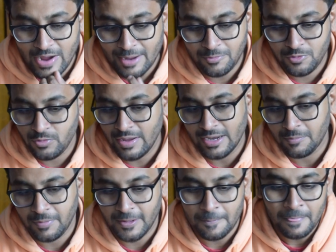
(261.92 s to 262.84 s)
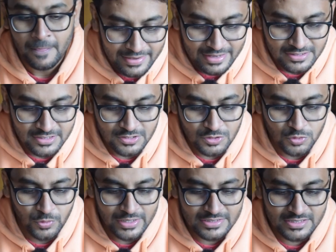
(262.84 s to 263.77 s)
LPA. Next is
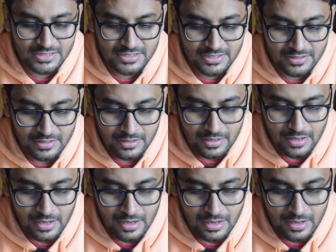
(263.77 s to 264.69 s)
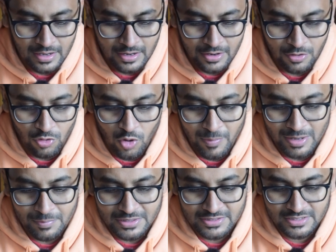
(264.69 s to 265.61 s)
Swiss uh,
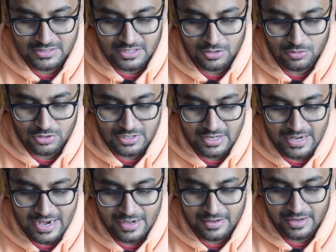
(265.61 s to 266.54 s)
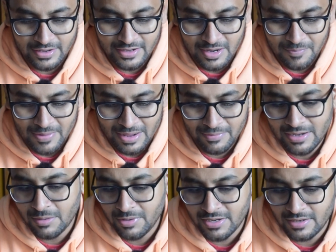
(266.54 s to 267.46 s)
Global Business Solution and India Private
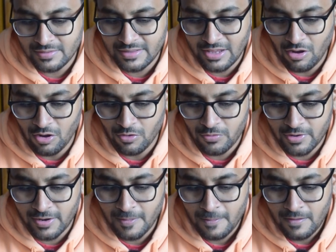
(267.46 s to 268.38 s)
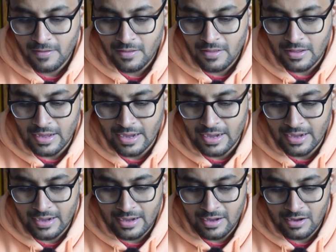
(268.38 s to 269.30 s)
Limited. They offered
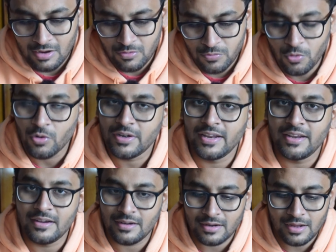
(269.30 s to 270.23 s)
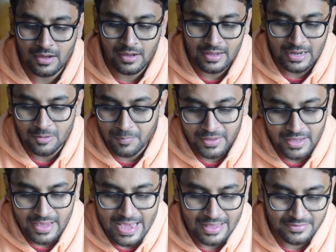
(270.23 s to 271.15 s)
uh, 14 uh,
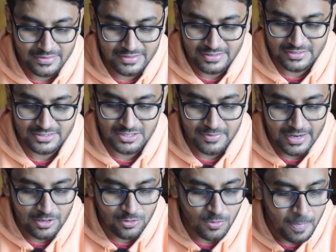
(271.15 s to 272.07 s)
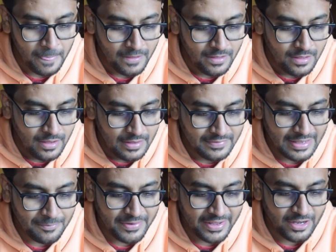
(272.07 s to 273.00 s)
LPA as CTC value.
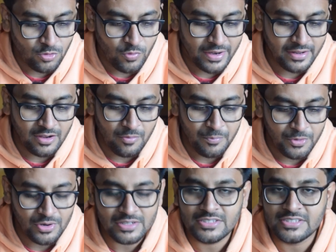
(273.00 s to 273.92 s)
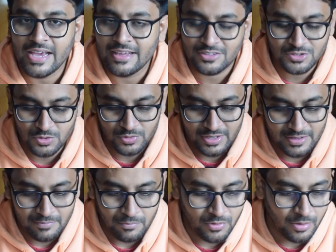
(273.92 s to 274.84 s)
They have taken one computer science student
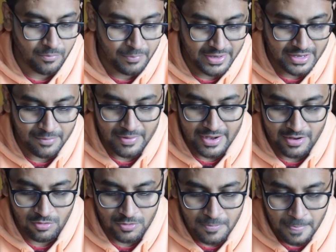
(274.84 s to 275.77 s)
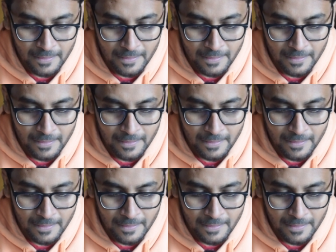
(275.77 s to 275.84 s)
from BTech background.